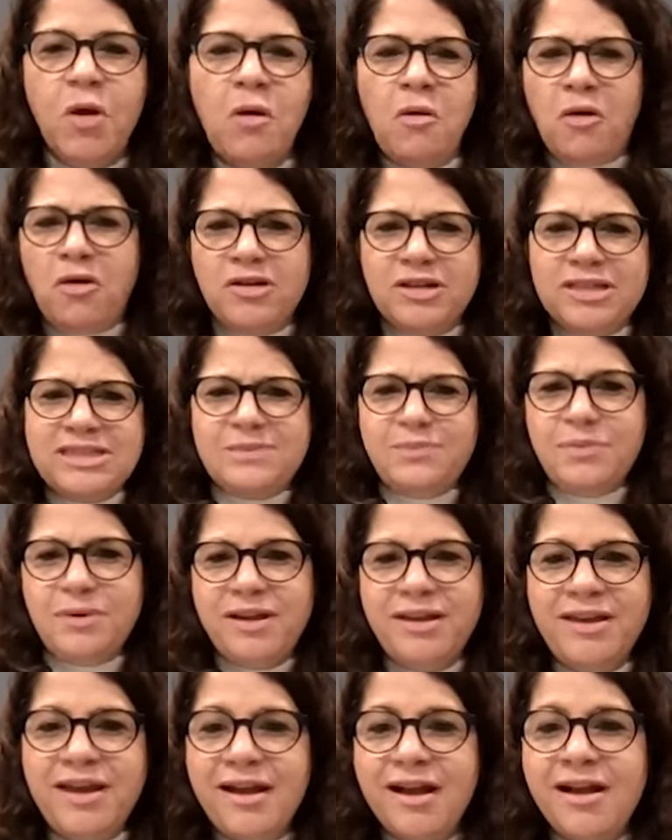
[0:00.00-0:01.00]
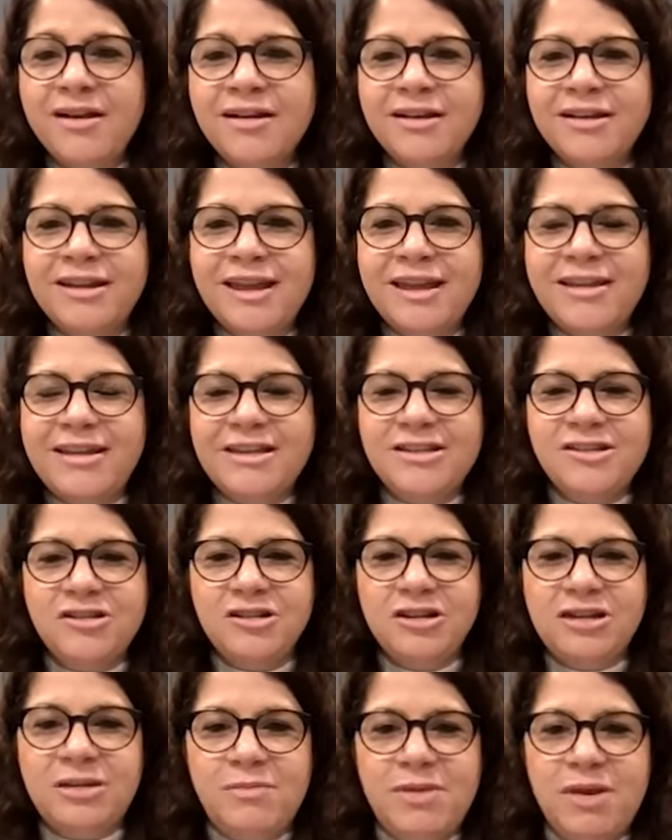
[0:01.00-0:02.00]
or spraying a RNA that you're
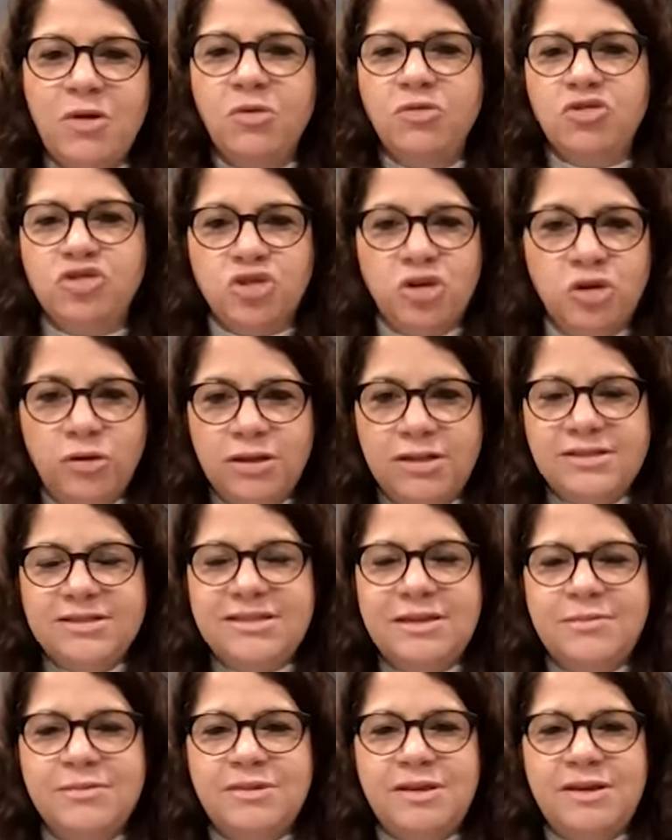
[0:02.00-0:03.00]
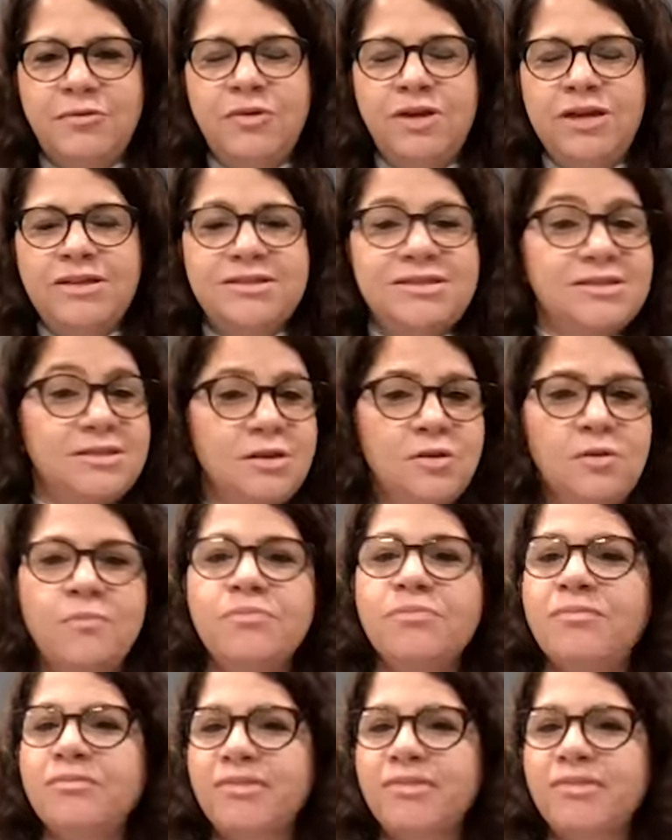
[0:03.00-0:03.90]
gonna be controlling some weeds. So